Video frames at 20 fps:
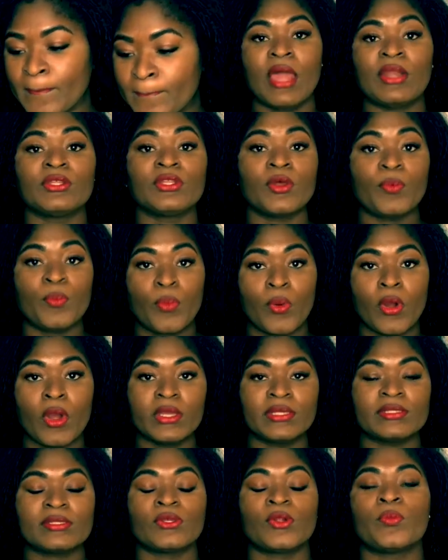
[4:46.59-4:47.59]
Another
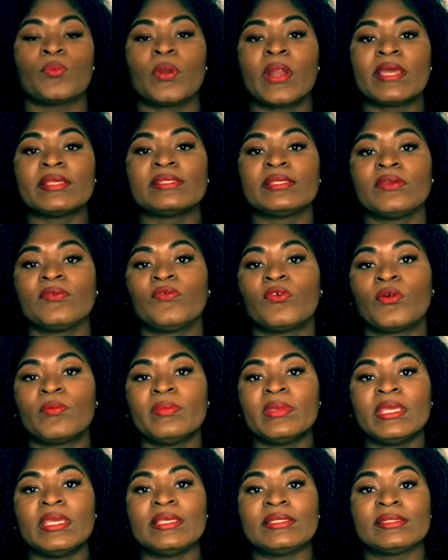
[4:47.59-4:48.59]
point surprising for
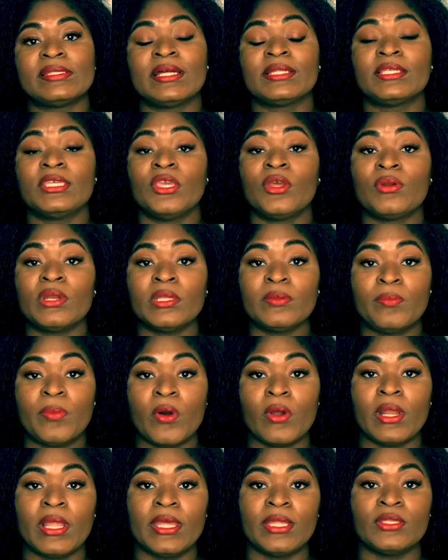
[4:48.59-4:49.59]
me is that here in
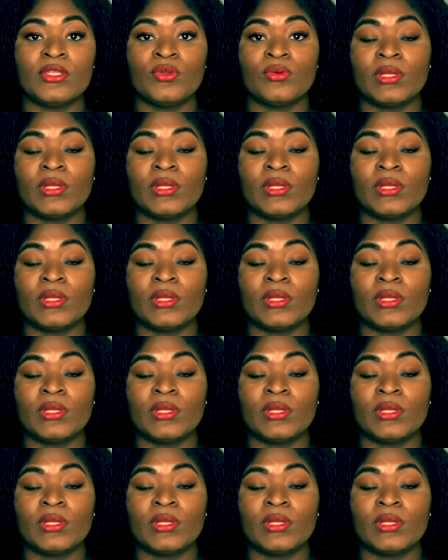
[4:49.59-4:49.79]
Poland,